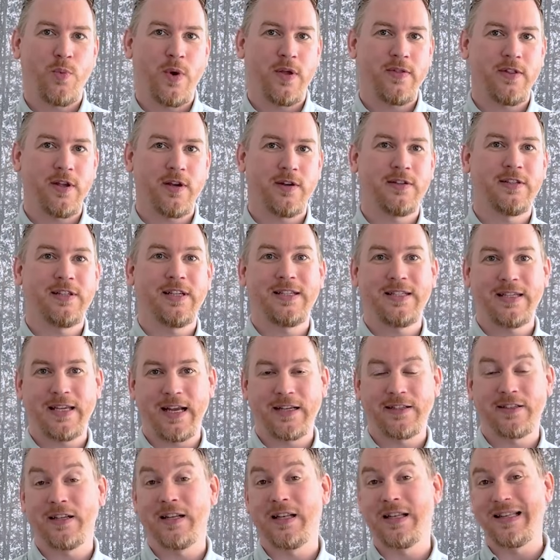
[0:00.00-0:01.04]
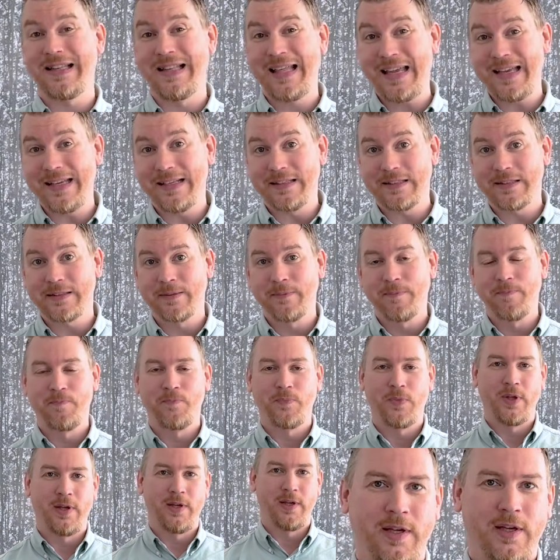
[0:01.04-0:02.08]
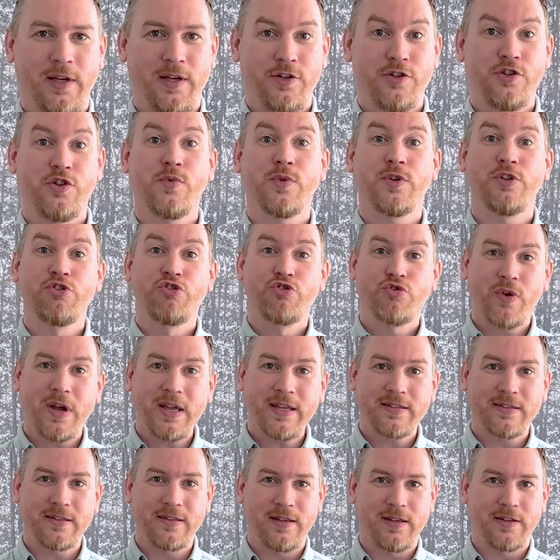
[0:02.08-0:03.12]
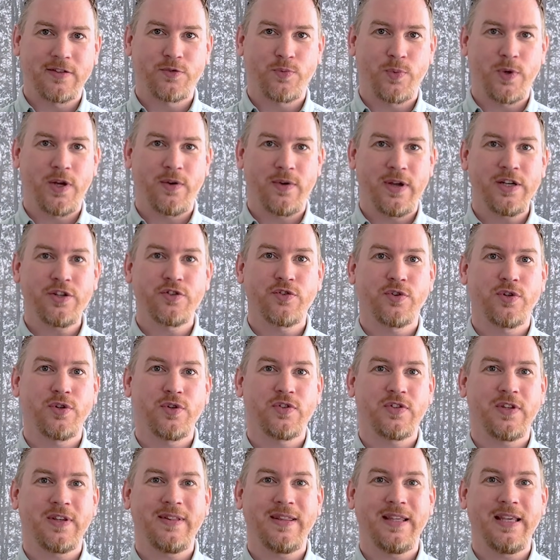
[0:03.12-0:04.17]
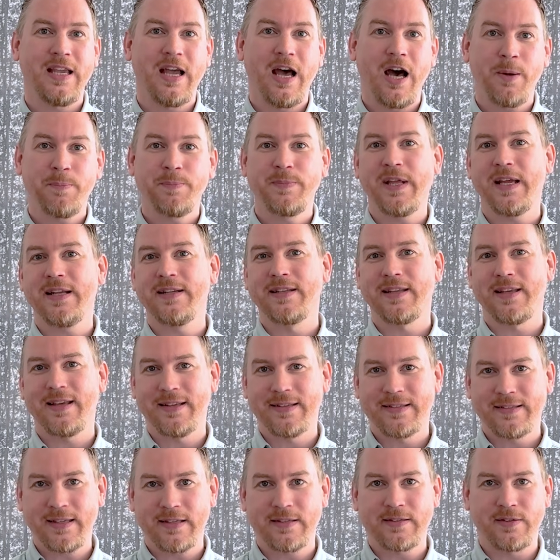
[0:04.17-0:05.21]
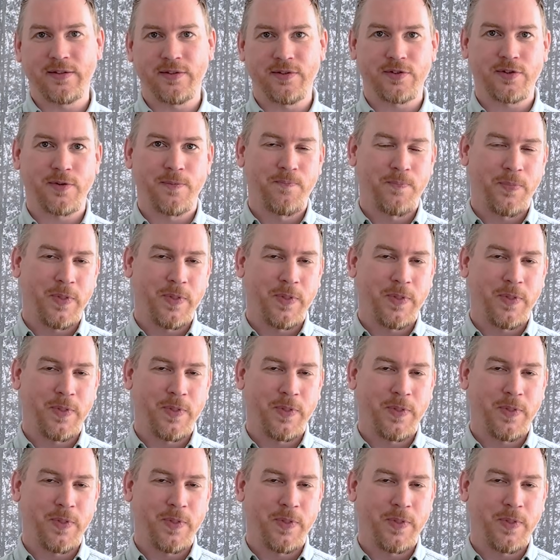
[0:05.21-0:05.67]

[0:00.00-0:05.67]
when they're detected late. To address this, we are introducing the Update Assistant.